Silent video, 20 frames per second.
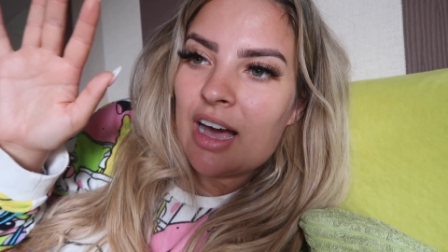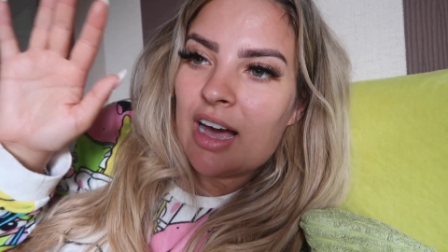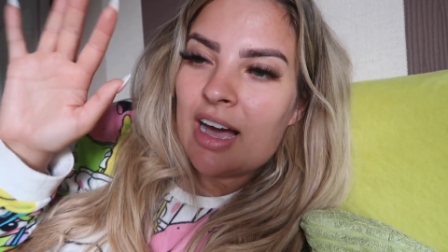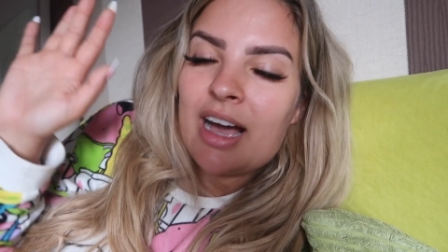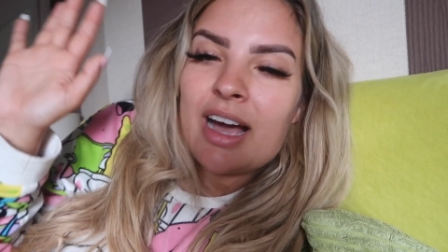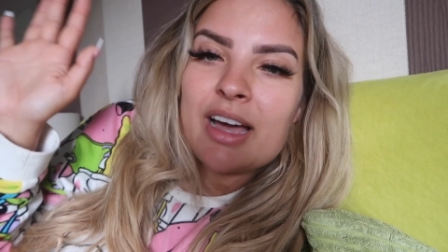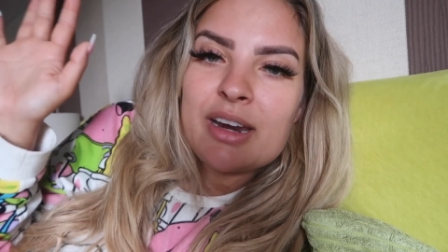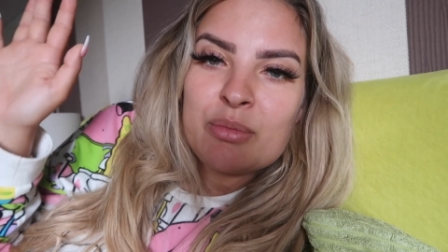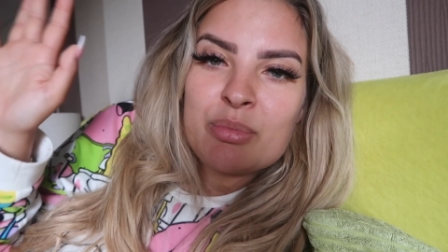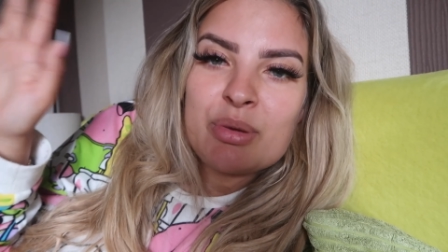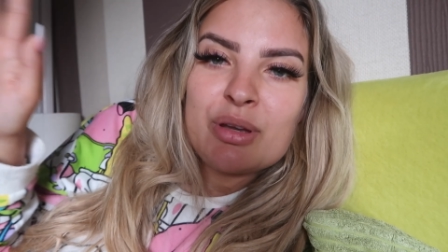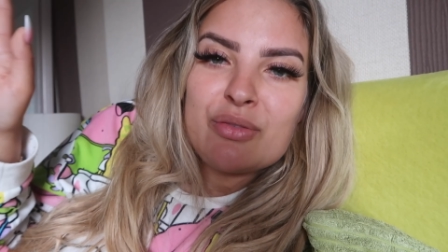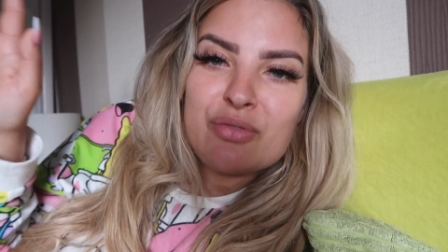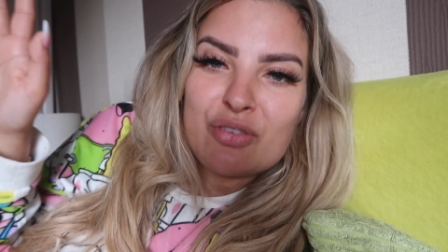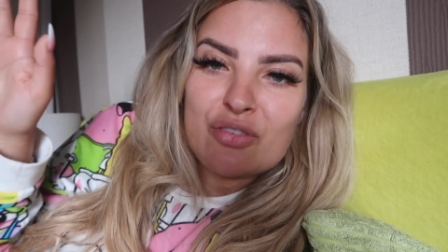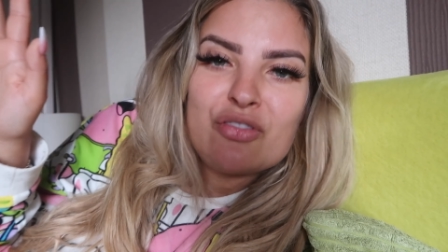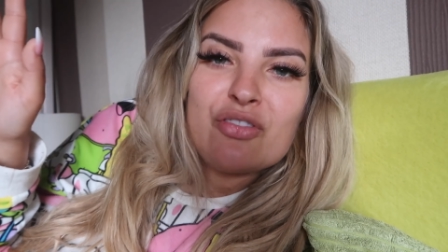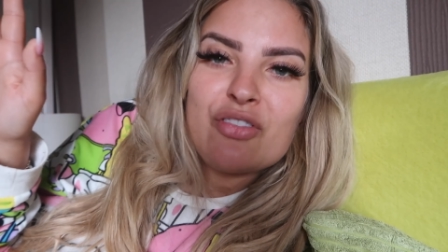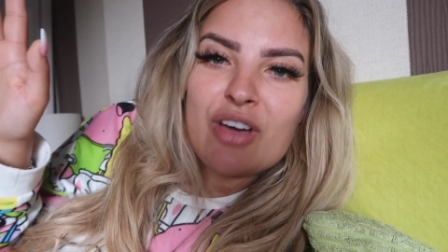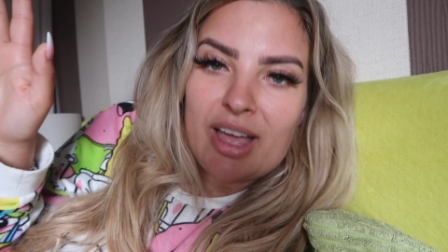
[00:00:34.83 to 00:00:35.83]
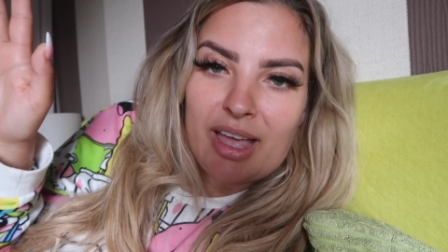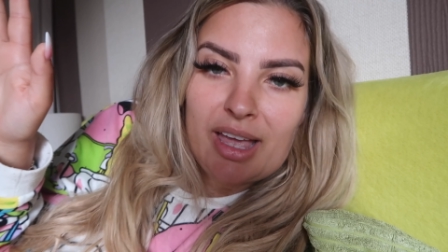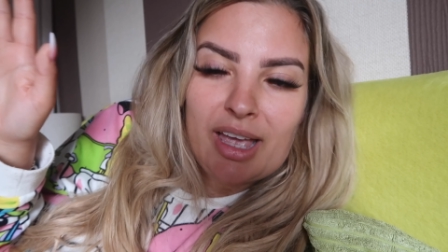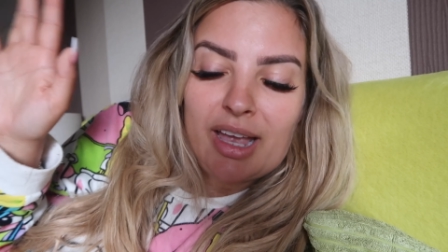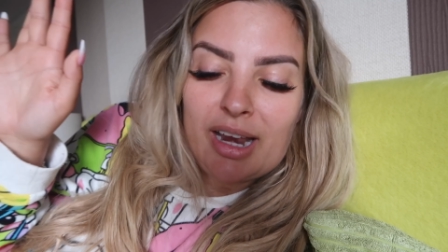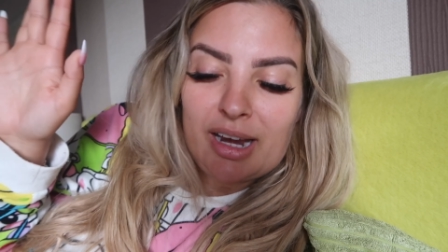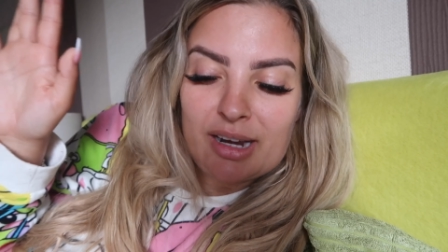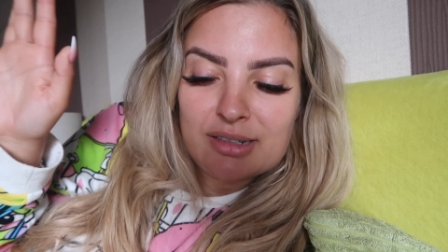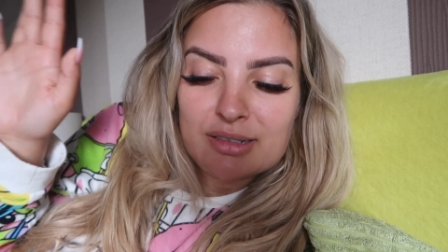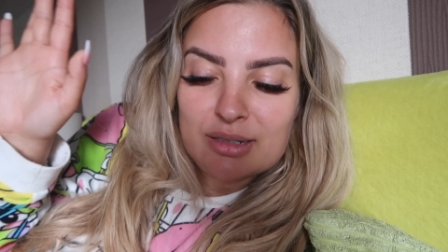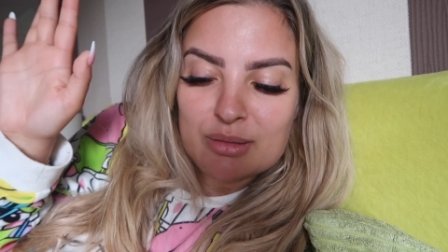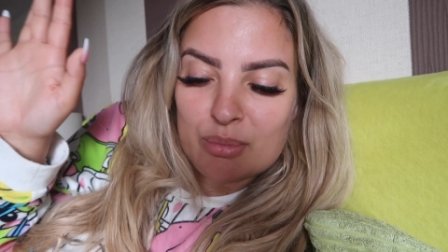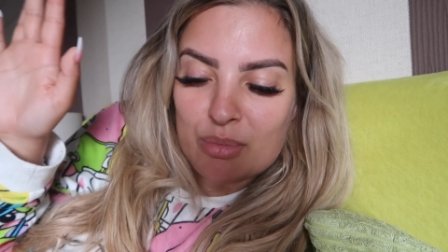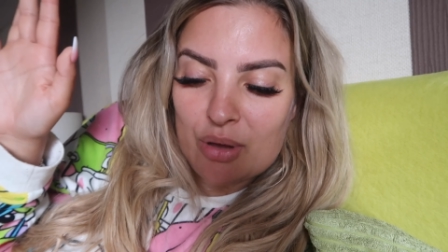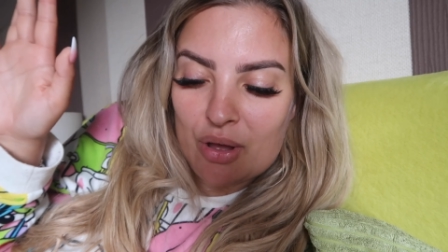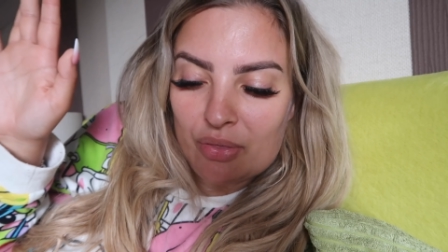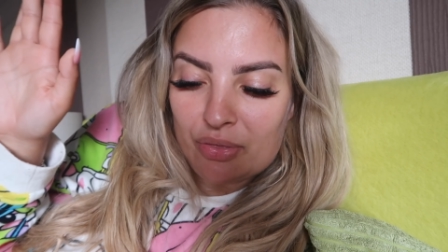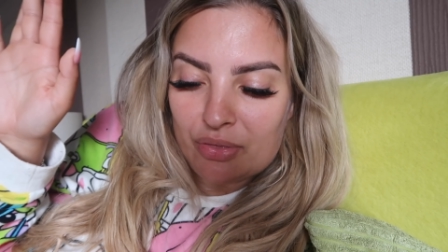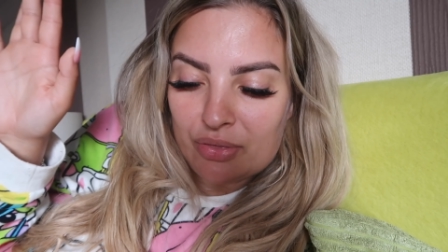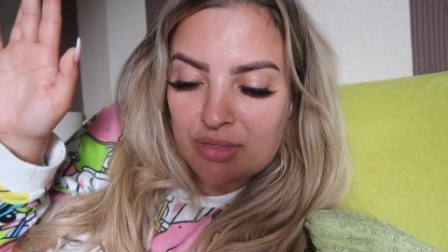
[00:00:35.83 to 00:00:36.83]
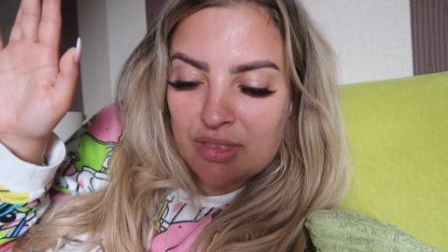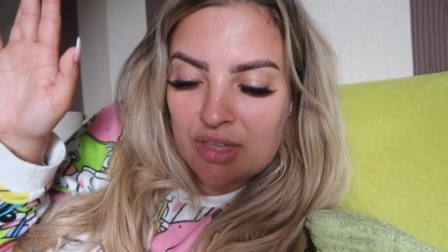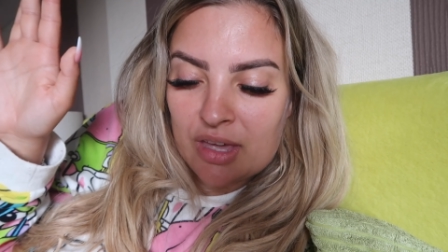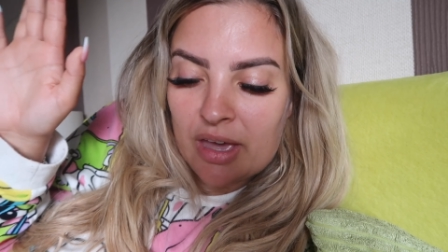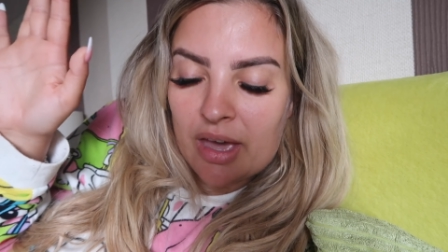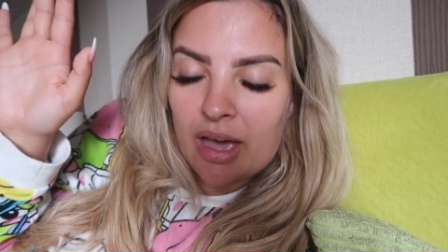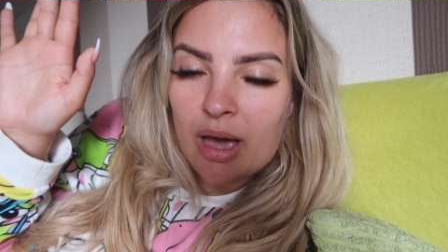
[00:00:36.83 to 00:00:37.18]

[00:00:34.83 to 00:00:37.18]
I had a bit of a vain month,